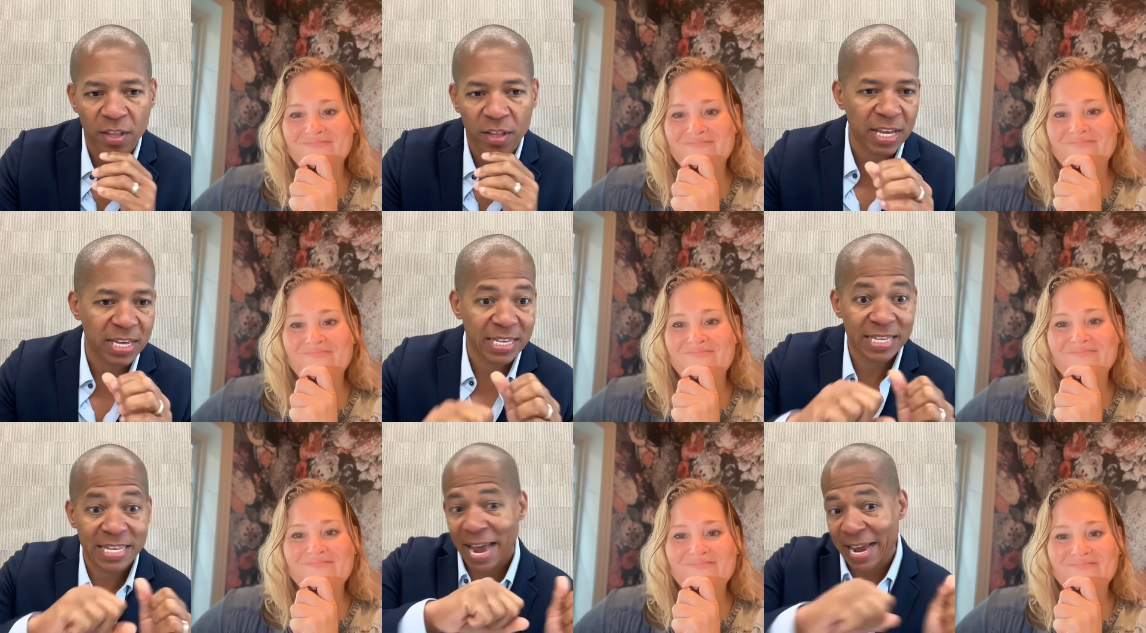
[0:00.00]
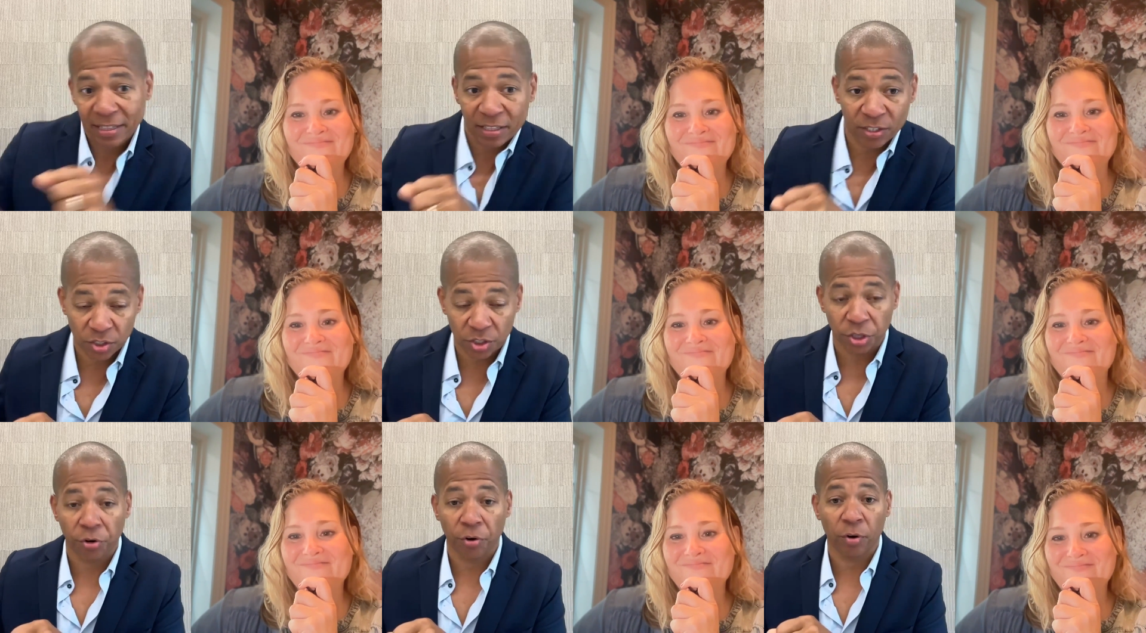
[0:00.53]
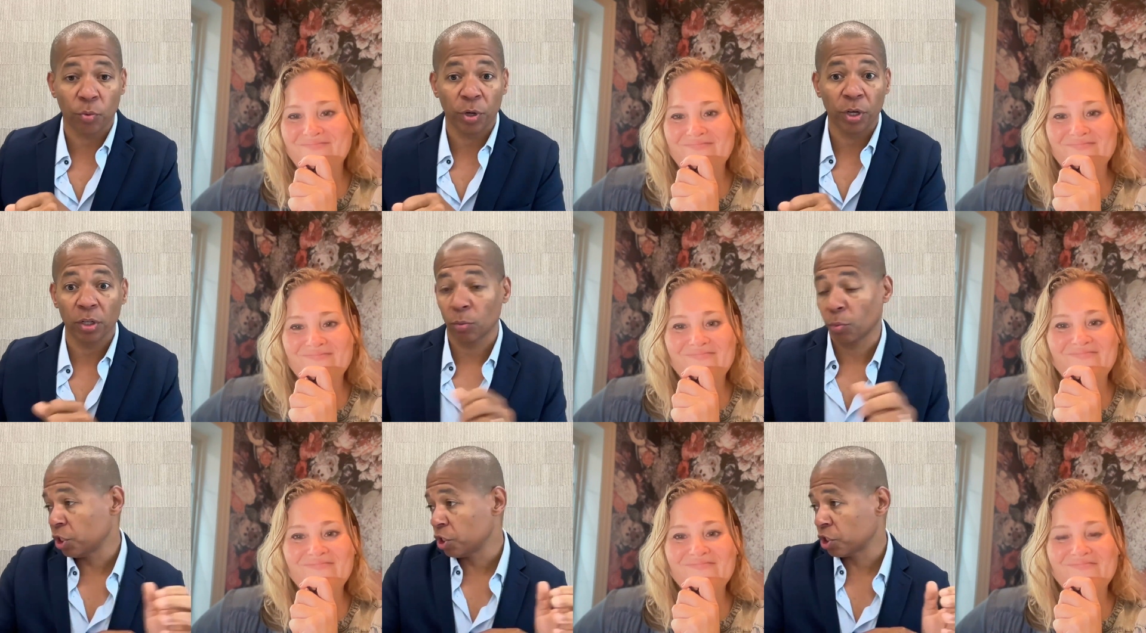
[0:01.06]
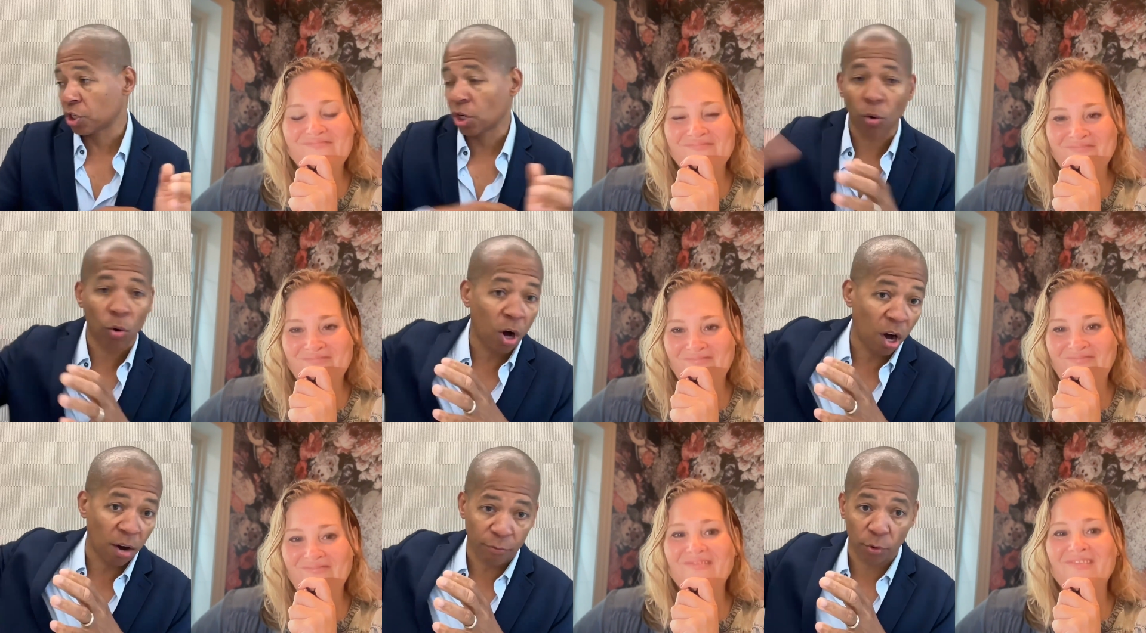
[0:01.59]
Speaker 1: they yank the steering wheel and we just go
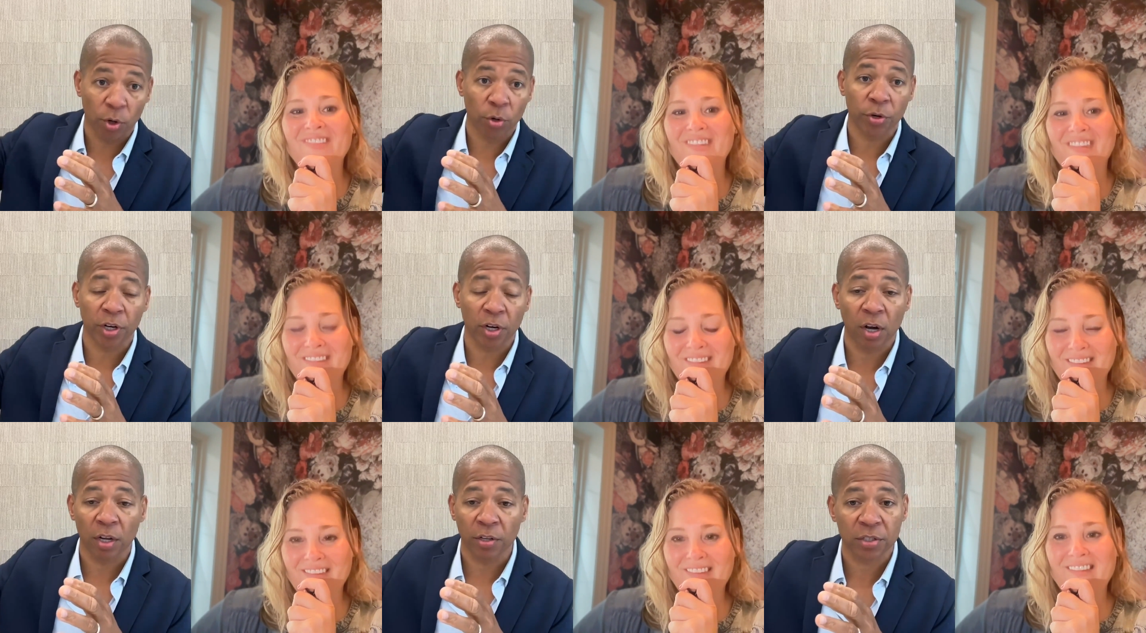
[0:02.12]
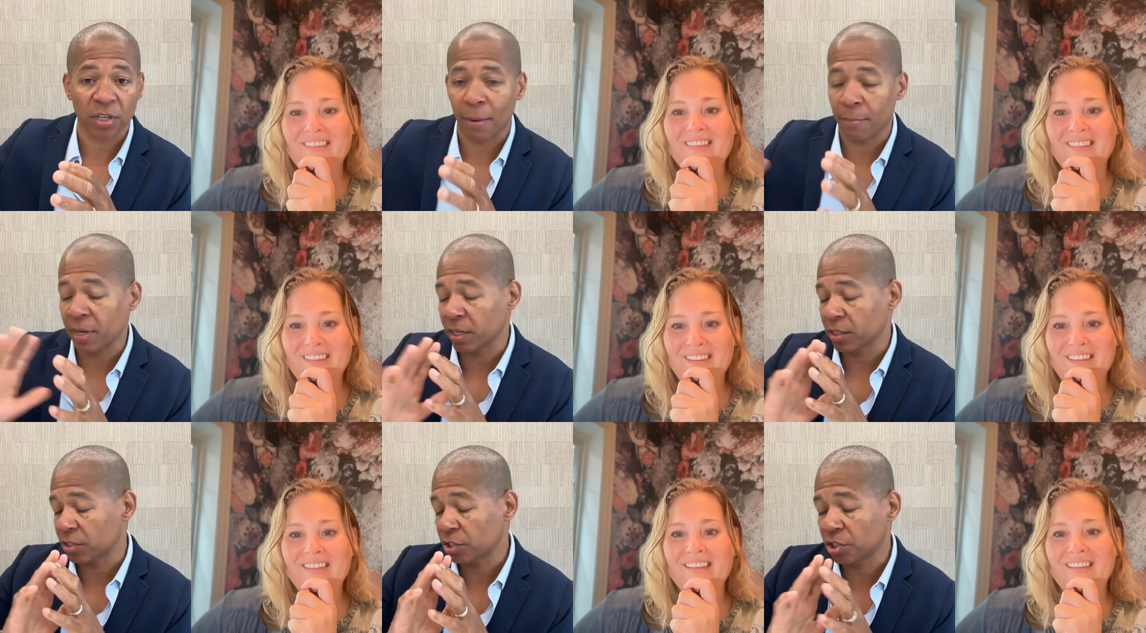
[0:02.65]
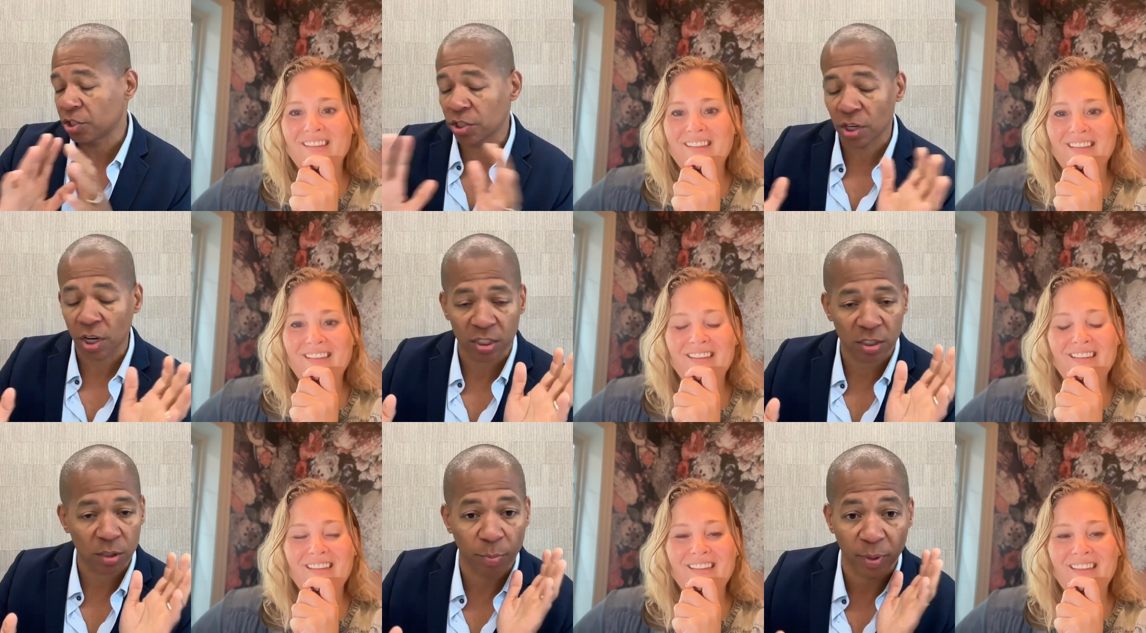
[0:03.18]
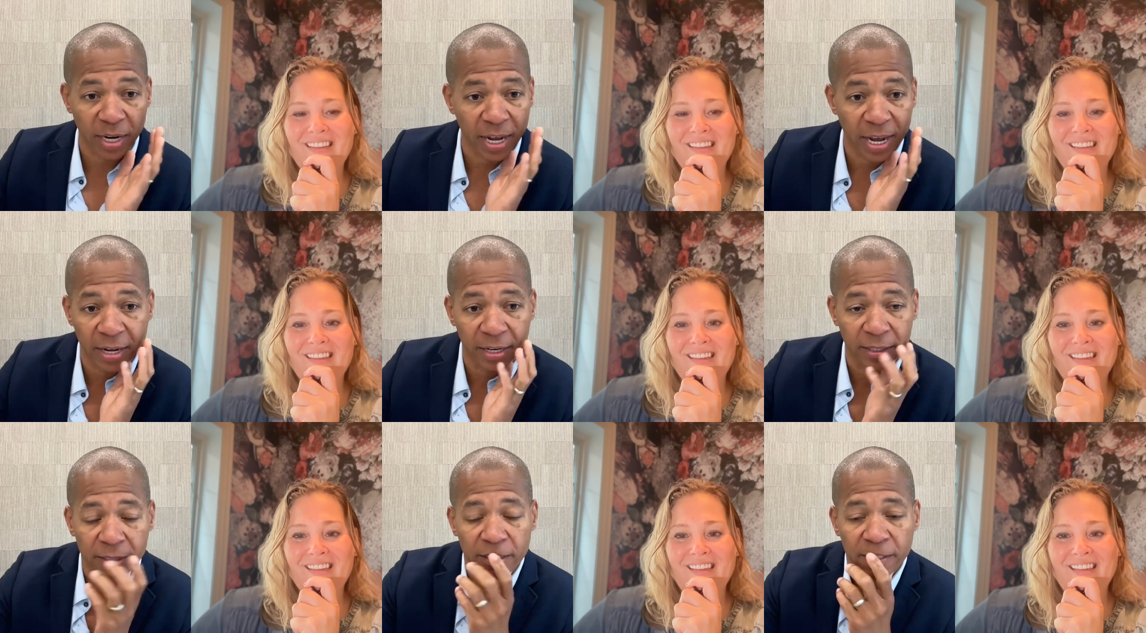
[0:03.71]
off roading all this. I mean, it's just
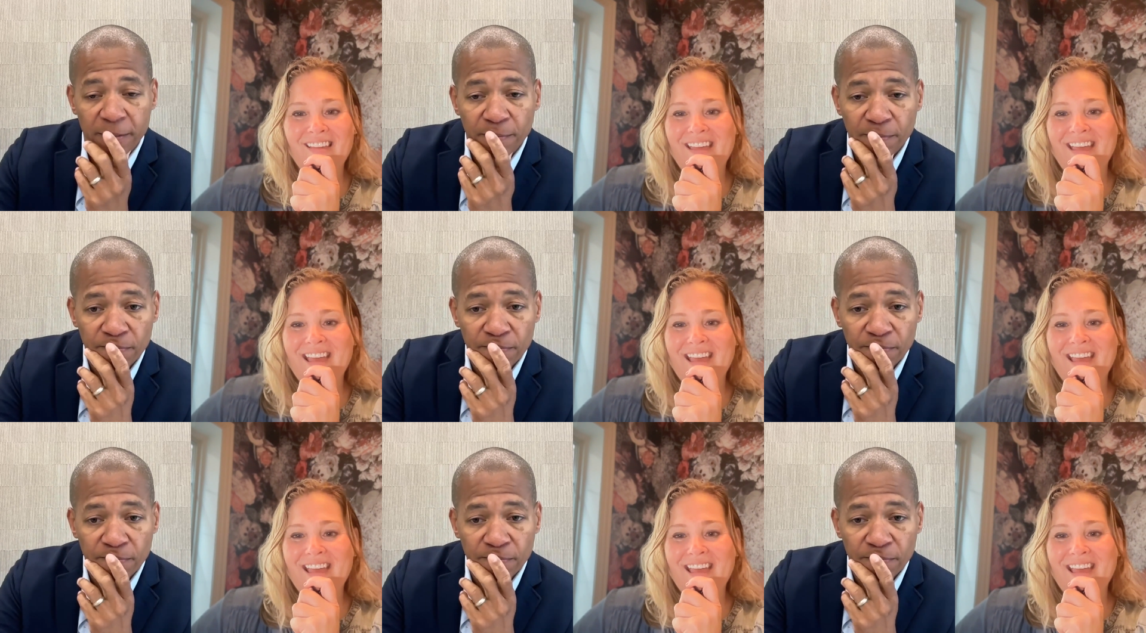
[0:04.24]
bananas.